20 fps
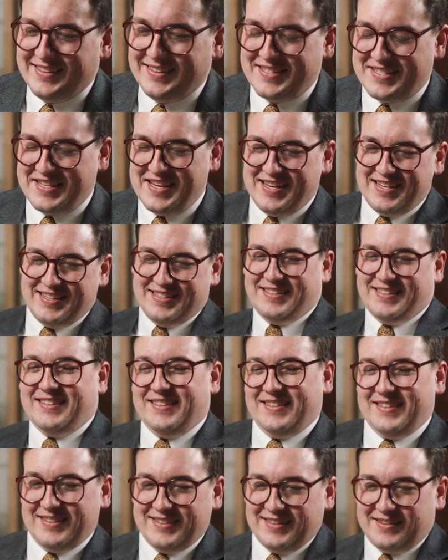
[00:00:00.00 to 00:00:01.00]
You see,
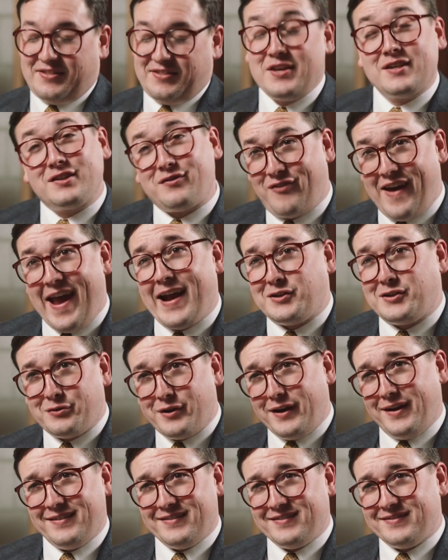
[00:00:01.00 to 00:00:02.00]
this
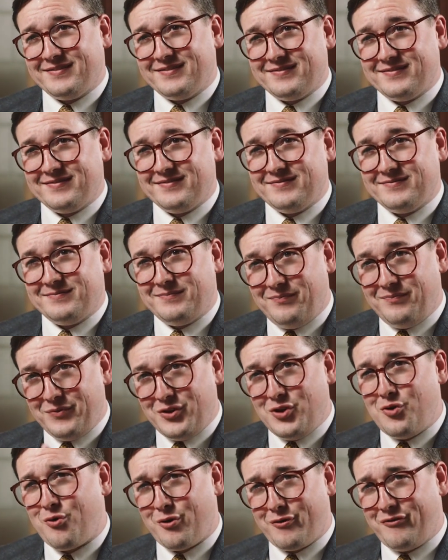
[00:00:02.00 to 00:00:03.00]
factory,
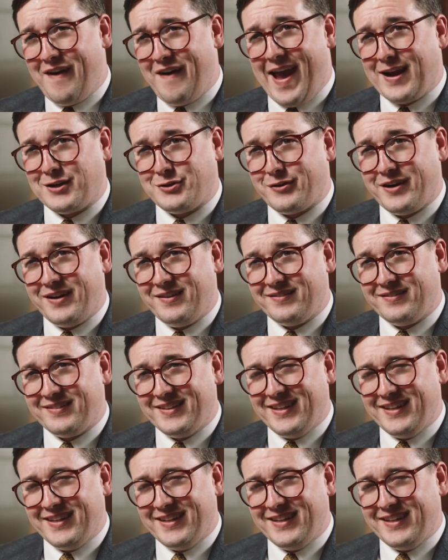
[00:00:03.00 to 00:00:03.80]
your factory,